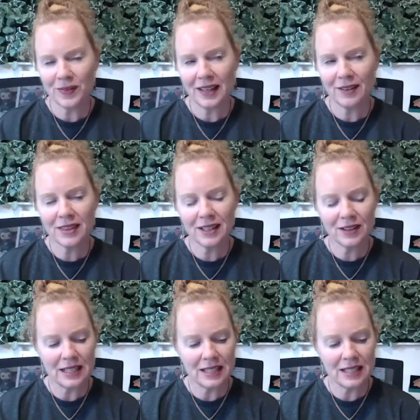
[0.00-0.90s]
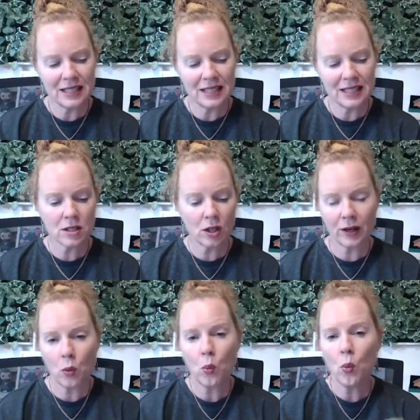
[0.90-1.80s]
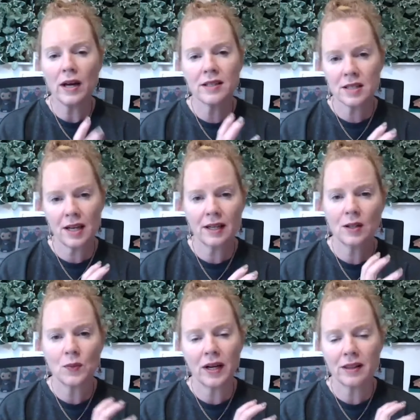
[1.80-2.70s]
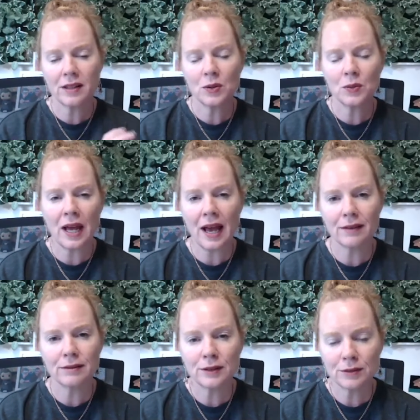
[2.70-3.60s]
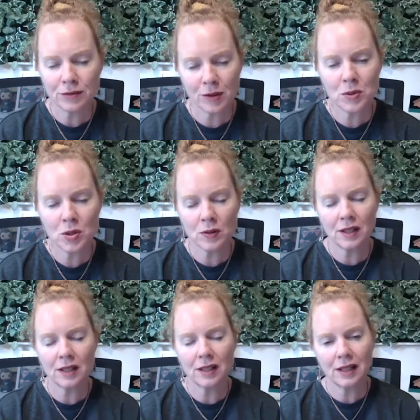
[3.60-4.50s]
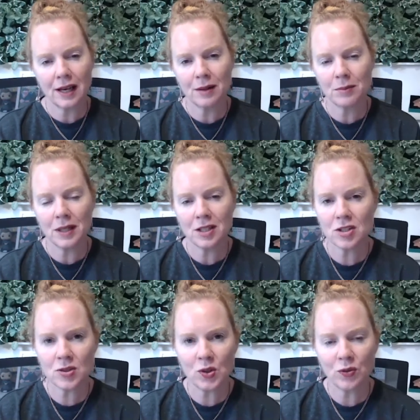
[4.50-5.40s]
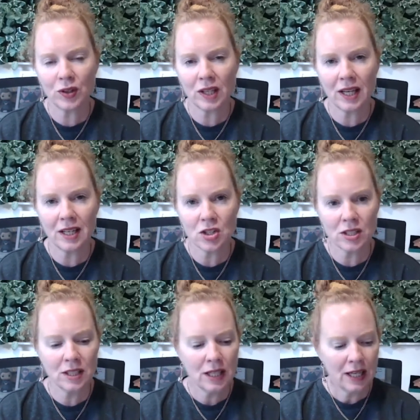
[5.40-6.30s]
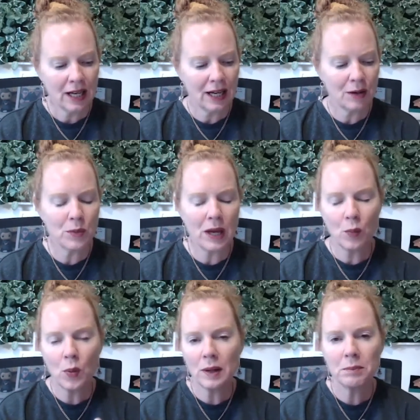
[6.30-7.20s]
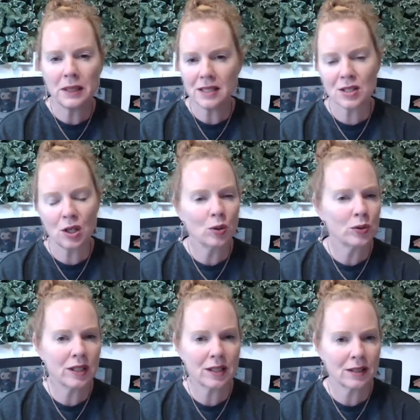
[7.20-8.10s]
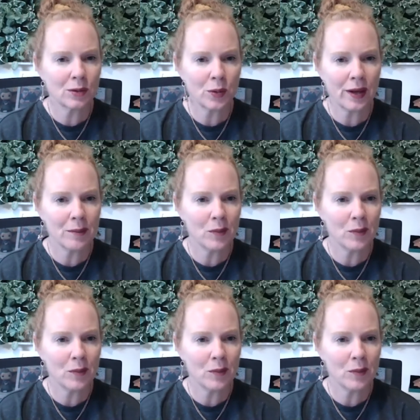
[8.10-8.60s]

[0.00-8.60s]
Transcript: if there is just like one takeaway that you would have from doing the Elite Ad Manager certification, um, that one biggest gold nugget or that